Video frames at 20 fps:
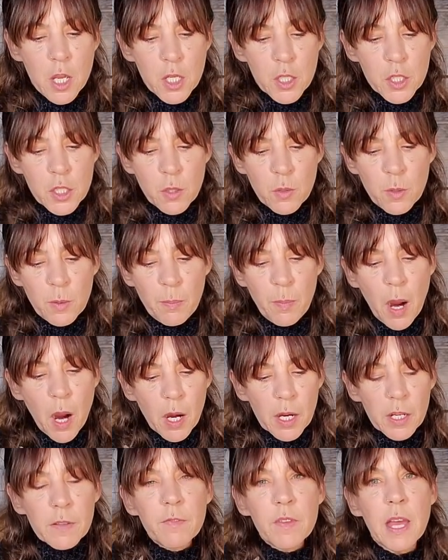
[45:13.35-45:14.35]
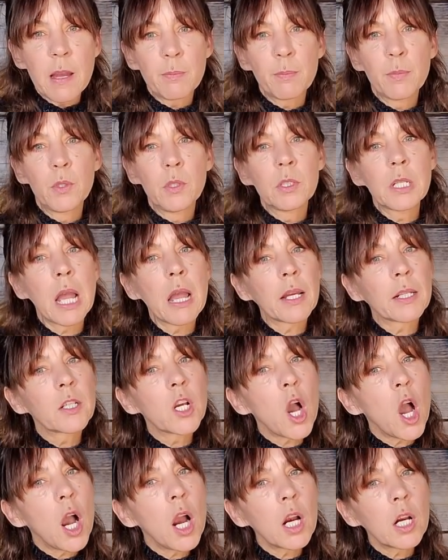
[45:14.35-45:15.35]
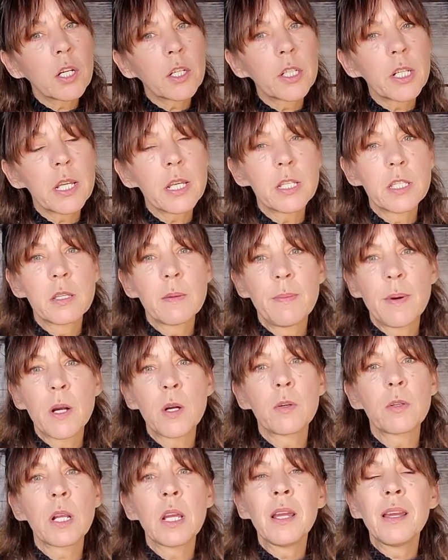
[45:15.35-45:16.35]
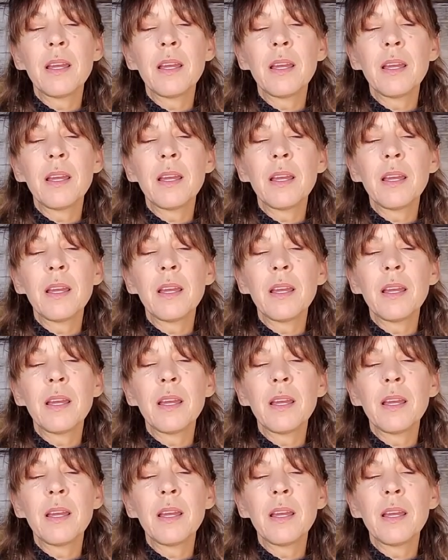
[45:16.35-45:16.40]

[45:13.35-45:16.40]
So a part of that bull guy card is about